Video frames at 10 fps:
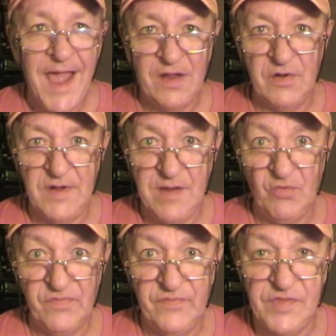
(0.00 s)
and her
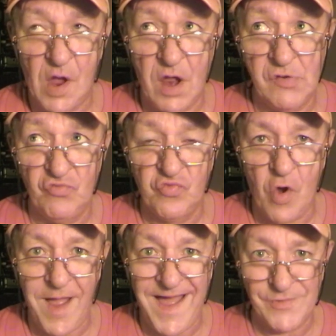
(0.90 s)
name was Donna
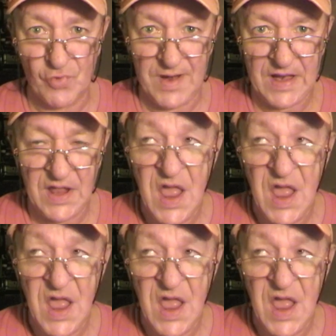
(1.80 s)
Roderick.